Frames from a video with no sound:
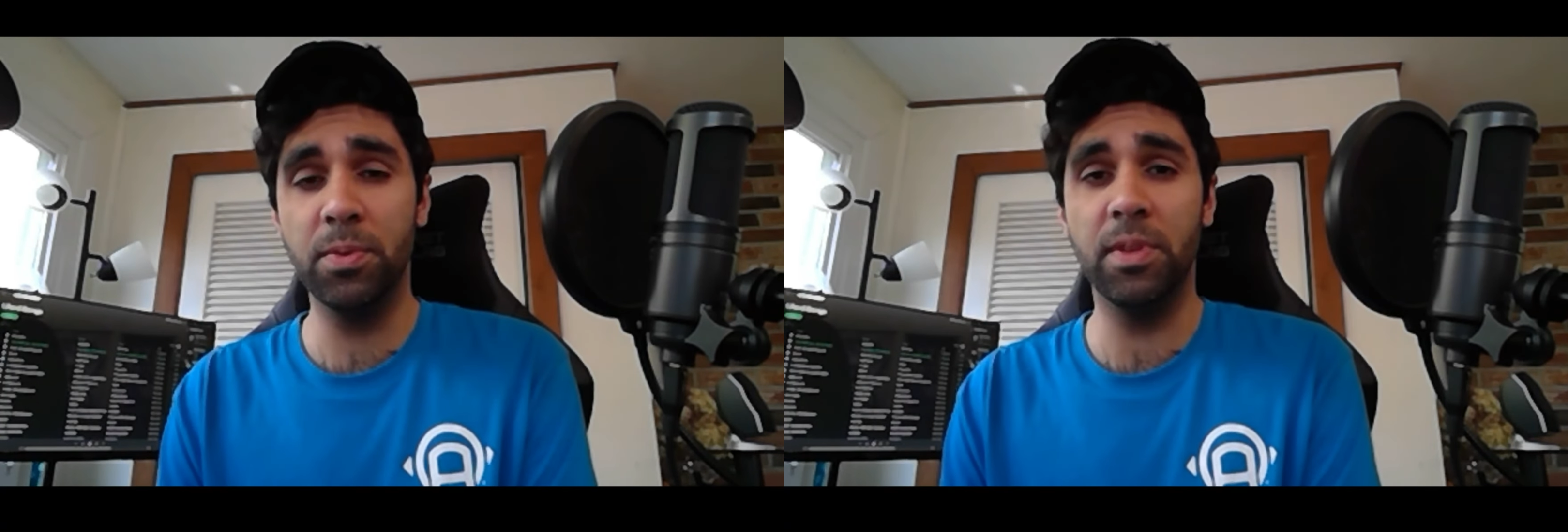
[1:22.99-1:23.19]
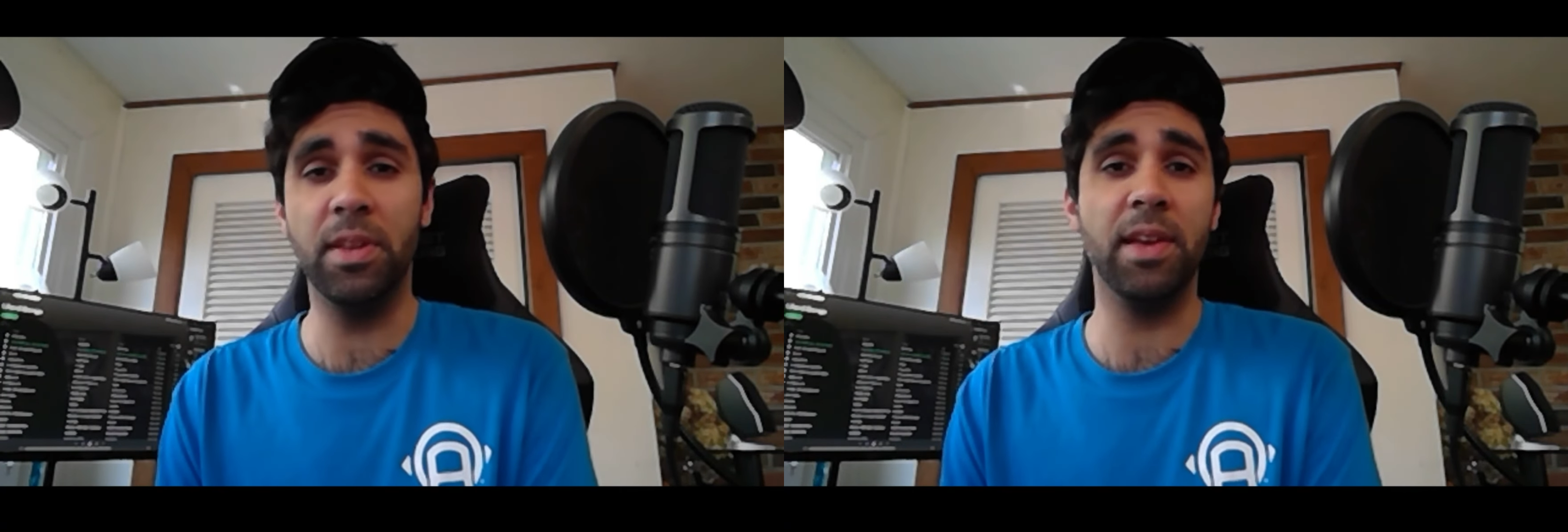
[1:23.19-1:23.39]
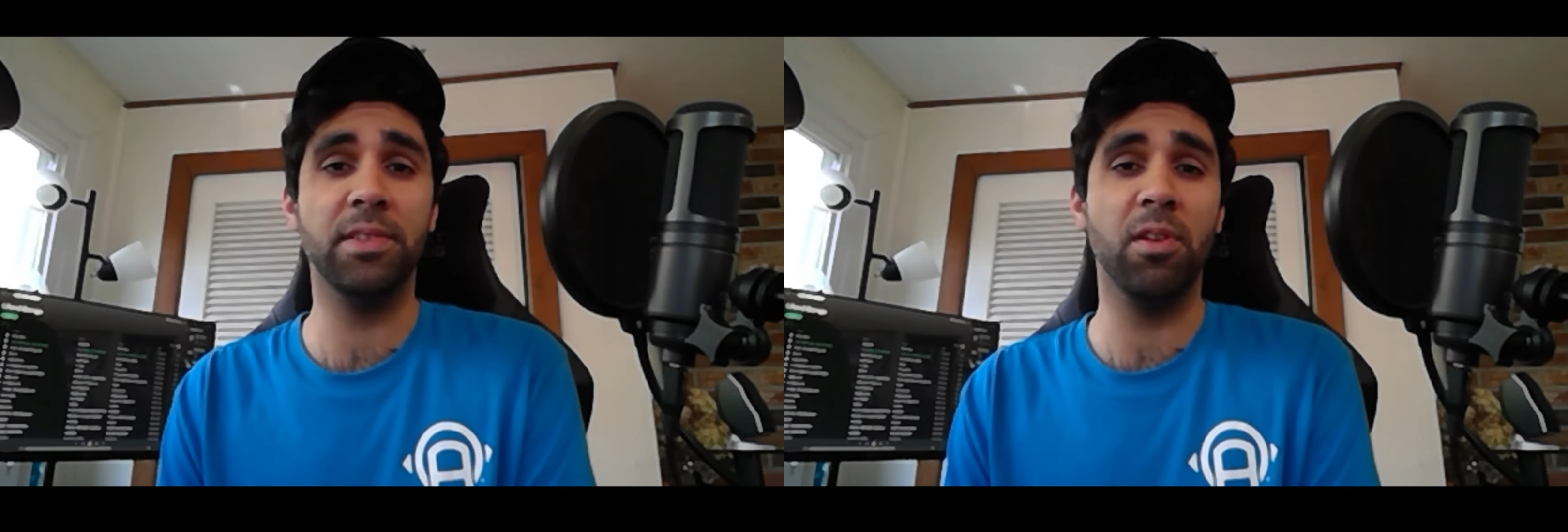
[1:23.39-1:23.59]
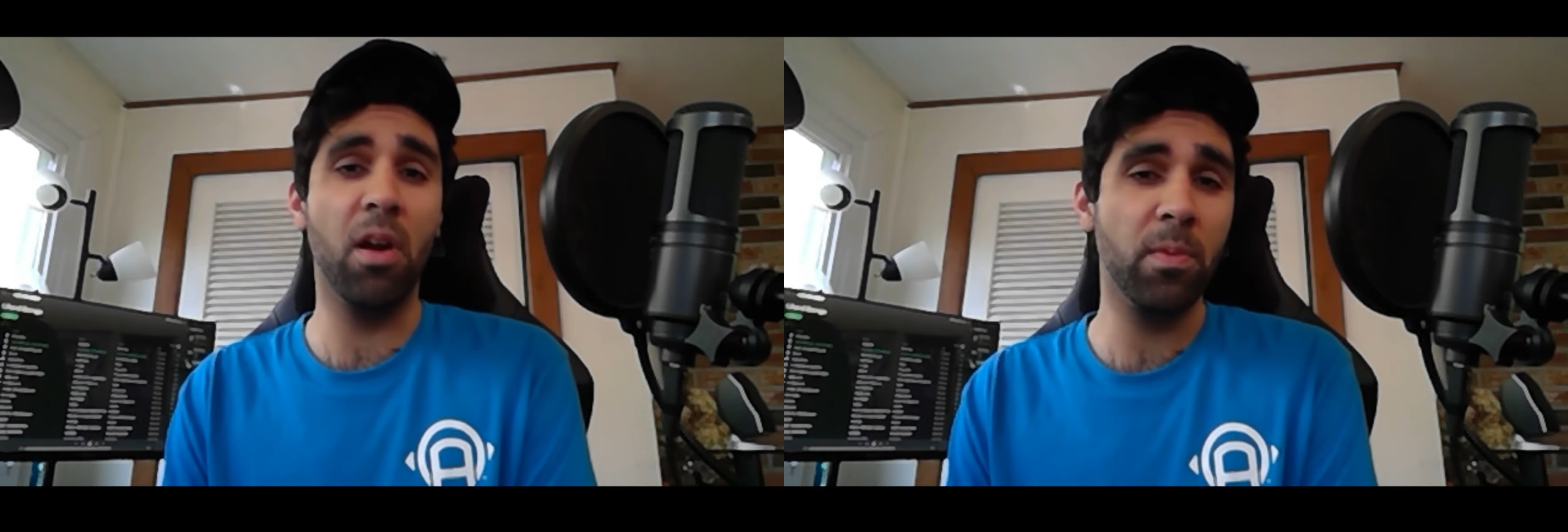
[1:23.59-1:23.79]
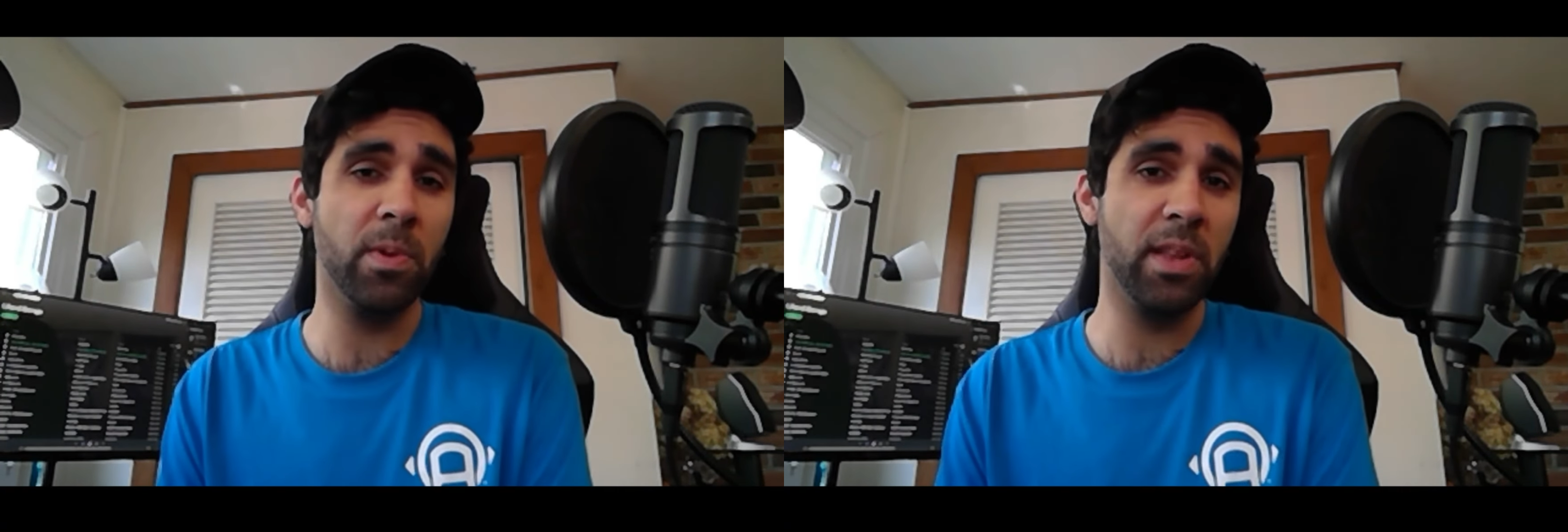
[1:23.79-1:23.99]
the next
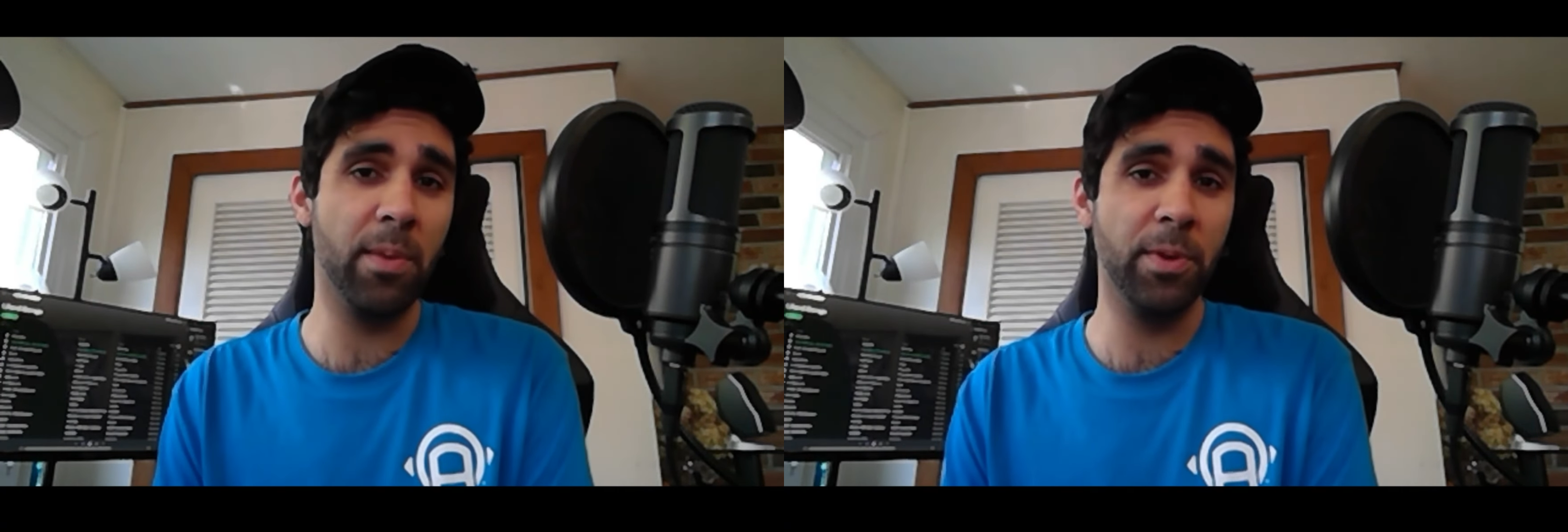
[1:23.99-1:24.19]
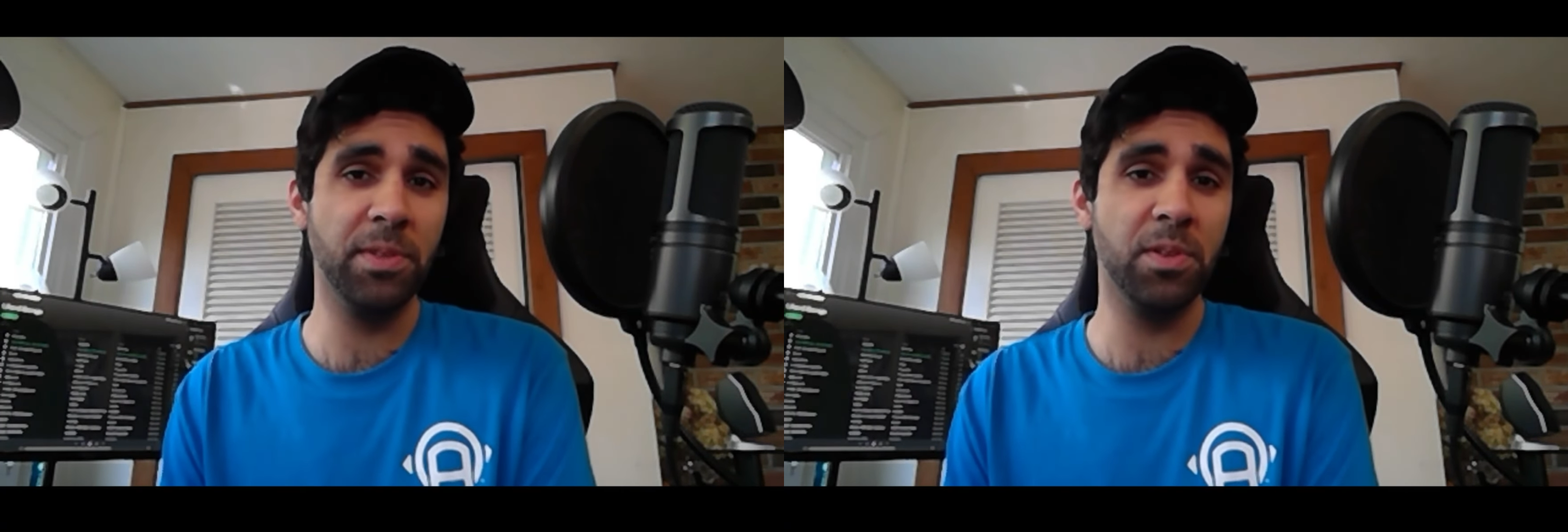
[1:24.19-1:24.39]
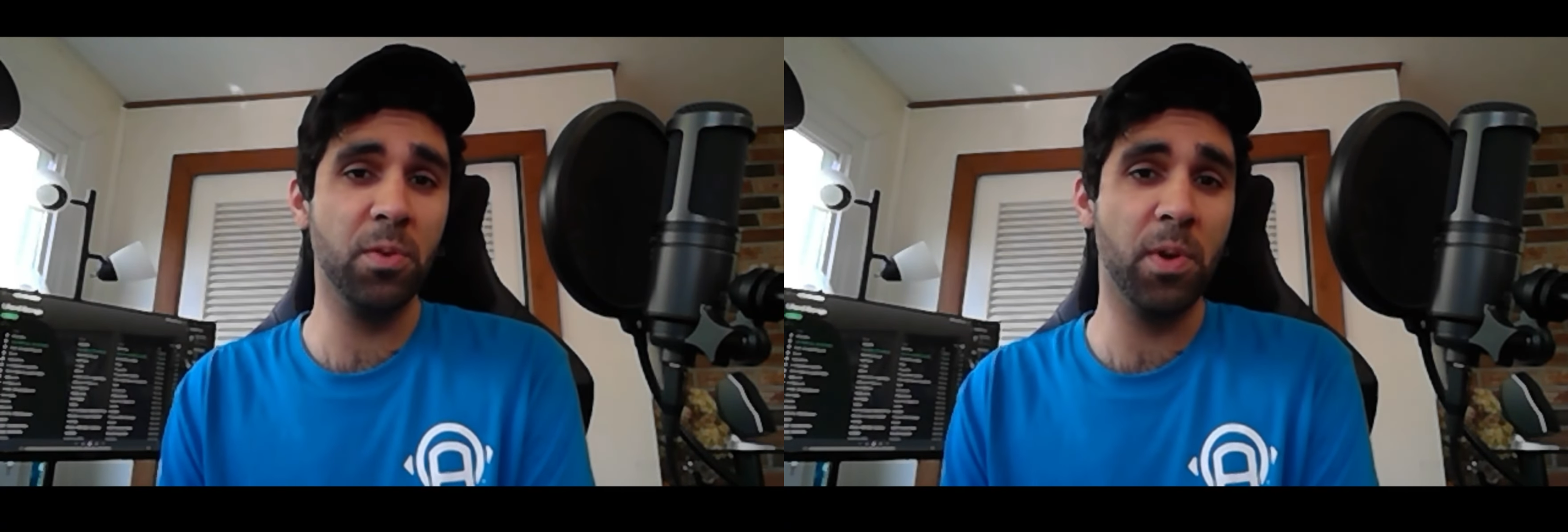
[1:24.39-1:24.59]
hardware that we do,